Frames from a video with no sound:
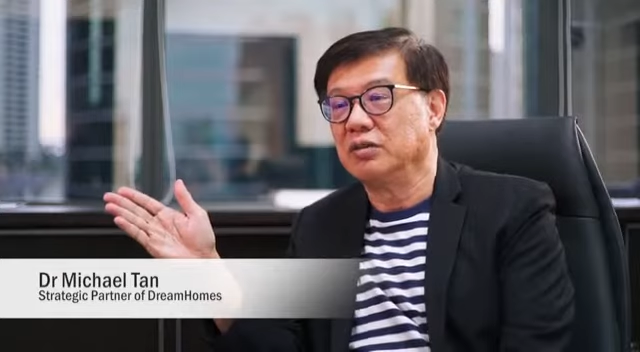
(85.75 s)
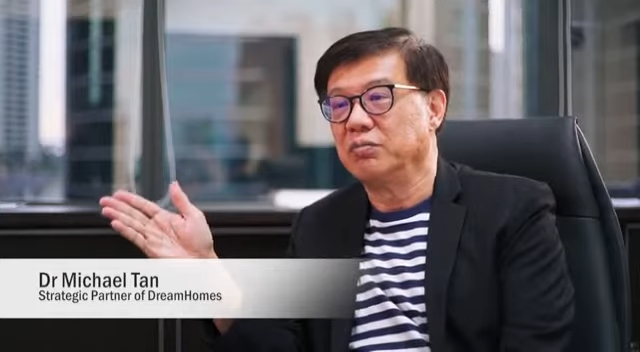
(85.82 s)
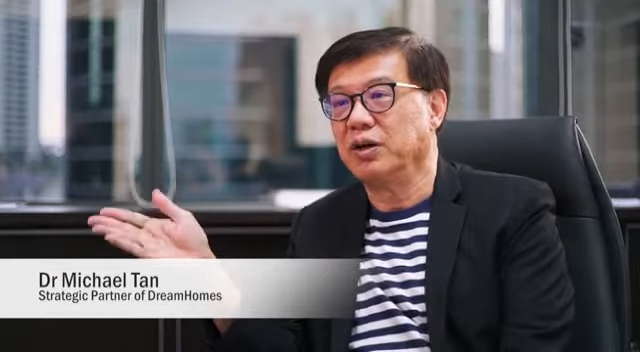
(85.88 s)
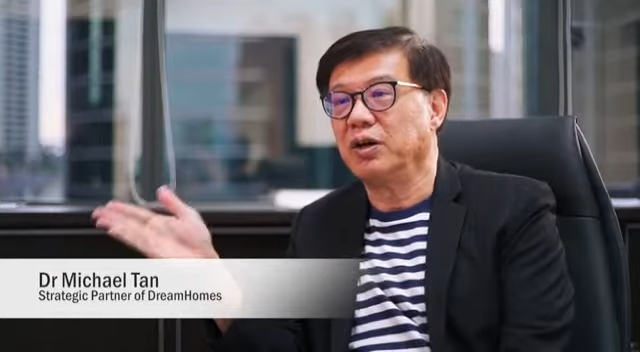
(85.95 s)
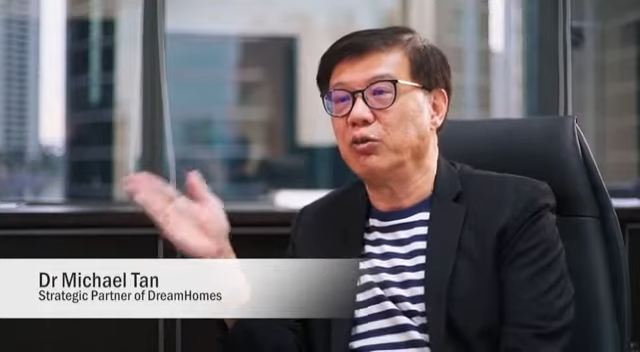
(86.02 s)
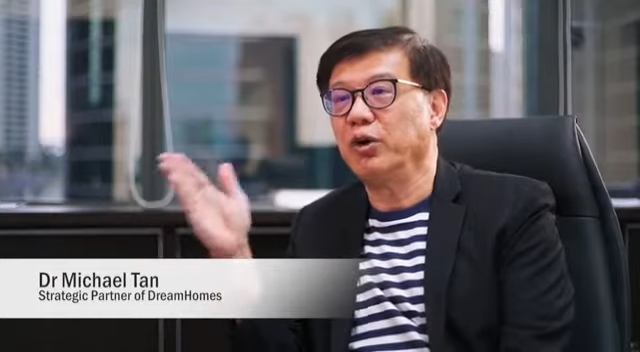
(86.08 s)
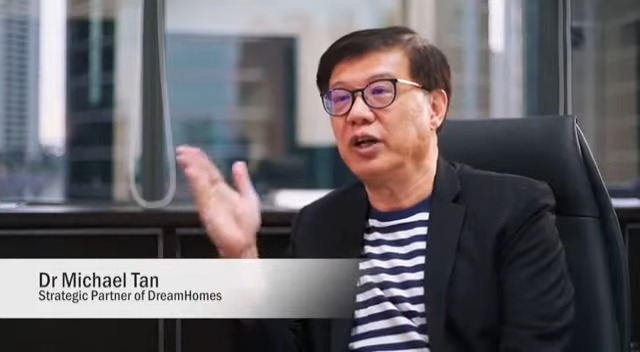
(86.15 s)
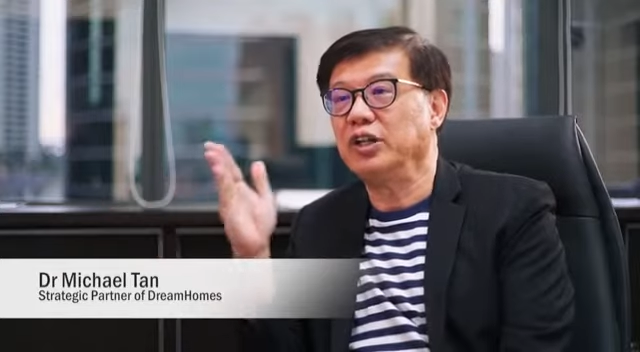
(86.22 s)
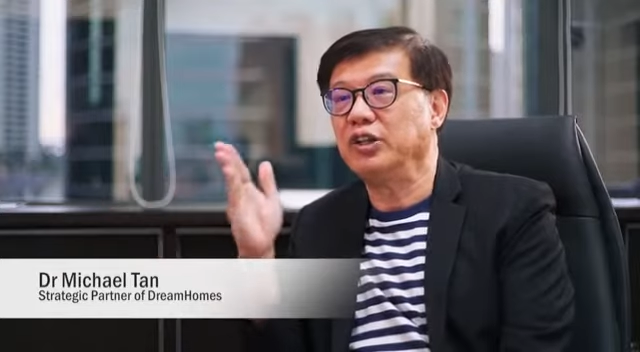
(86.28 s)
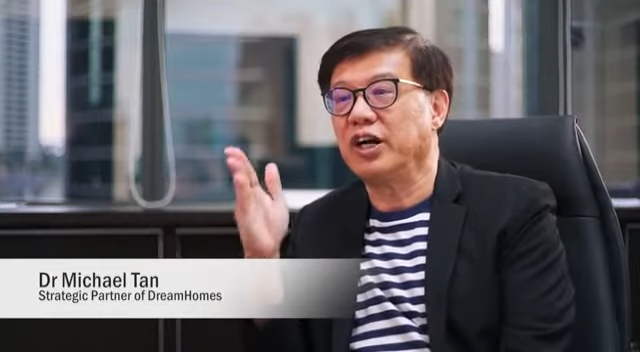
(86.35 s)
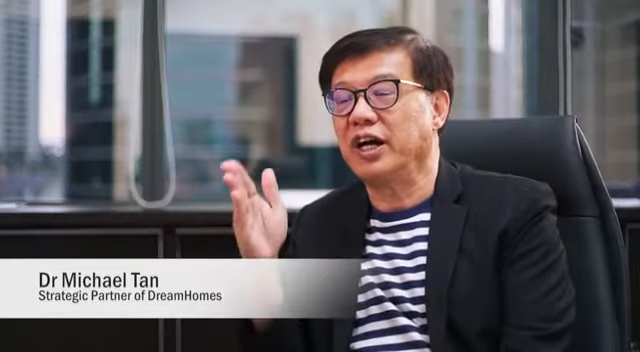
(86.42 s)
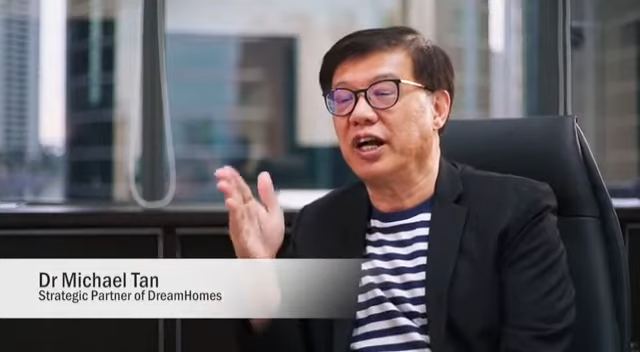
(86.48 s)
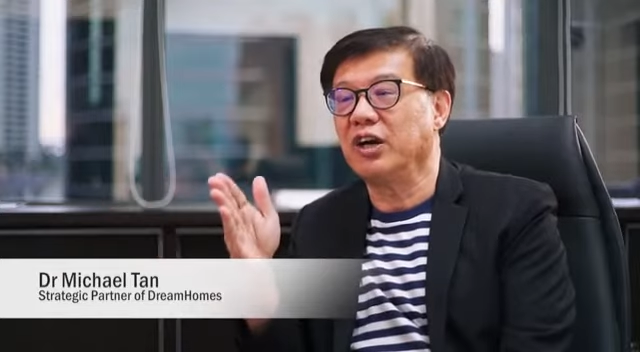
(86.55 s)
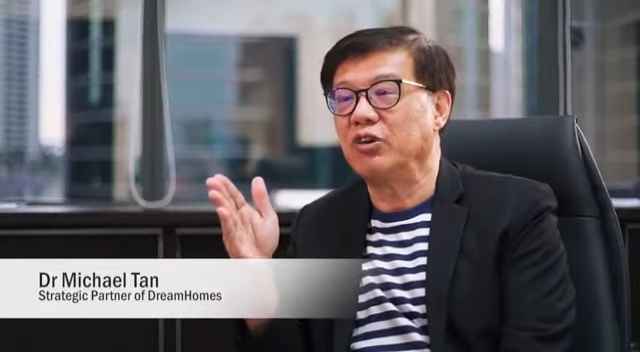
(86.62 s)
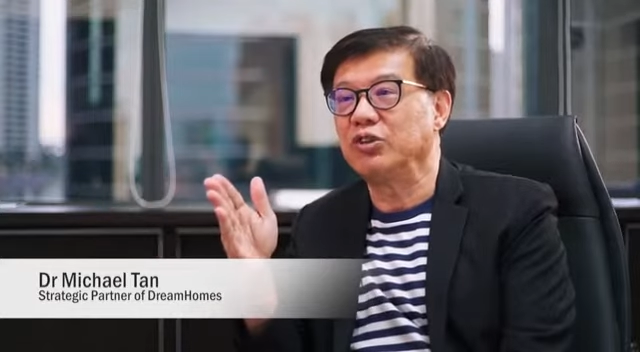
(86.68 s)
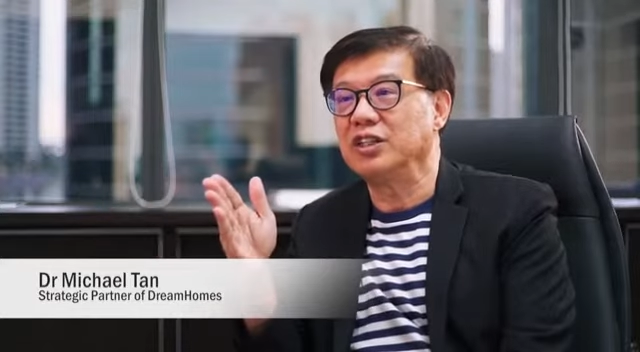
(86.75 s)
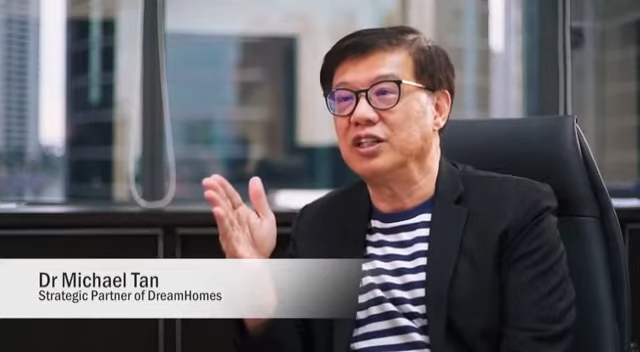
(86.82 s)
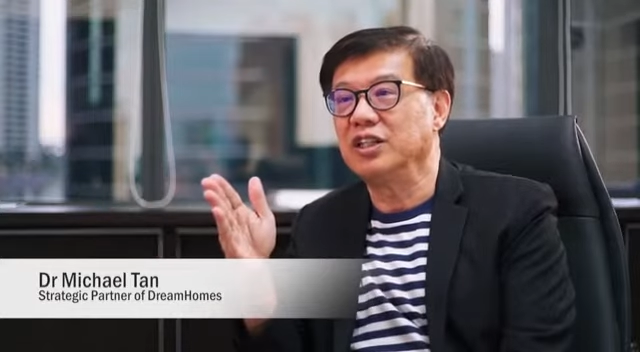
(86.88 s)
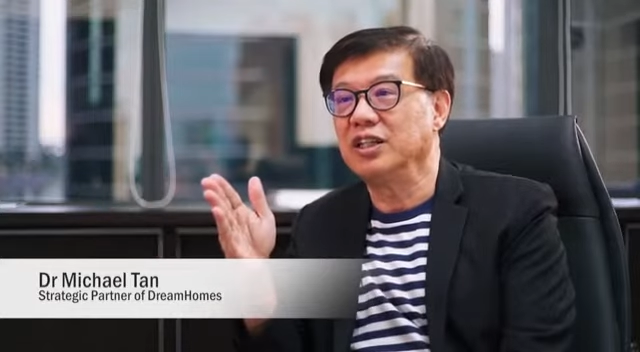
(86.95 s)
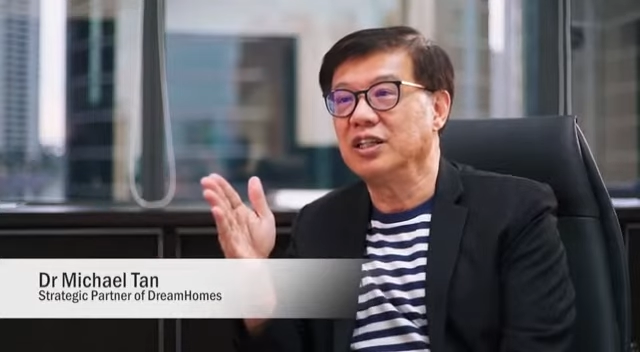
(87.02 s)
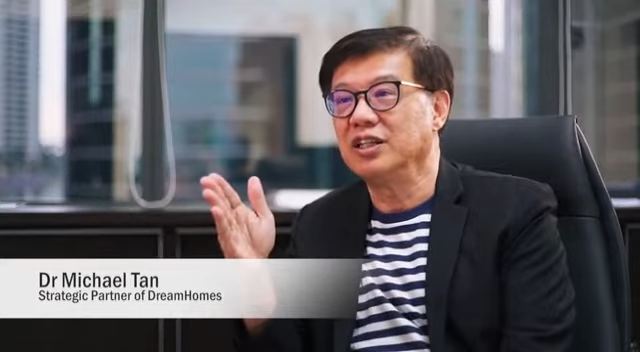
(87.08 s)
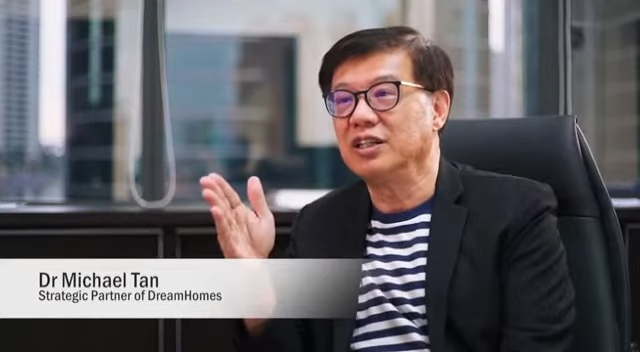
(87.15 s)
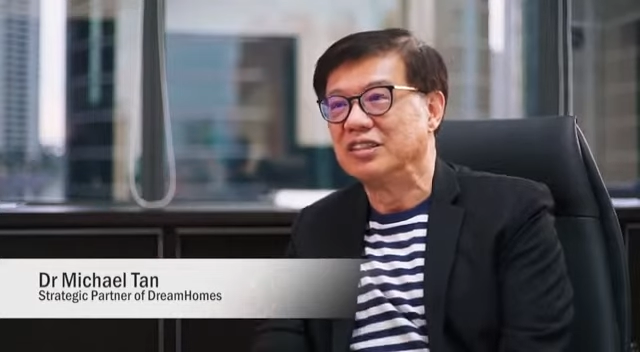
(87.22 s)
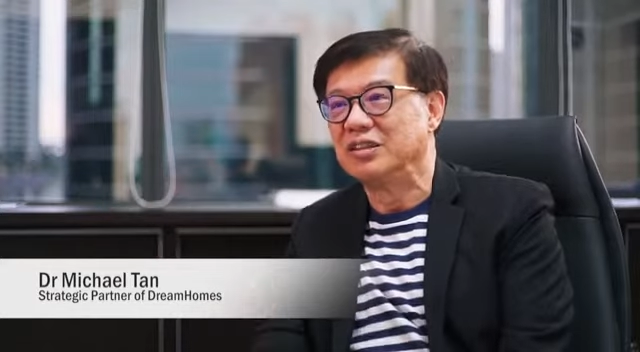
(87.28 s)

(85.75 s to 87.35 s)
But when you are healthy,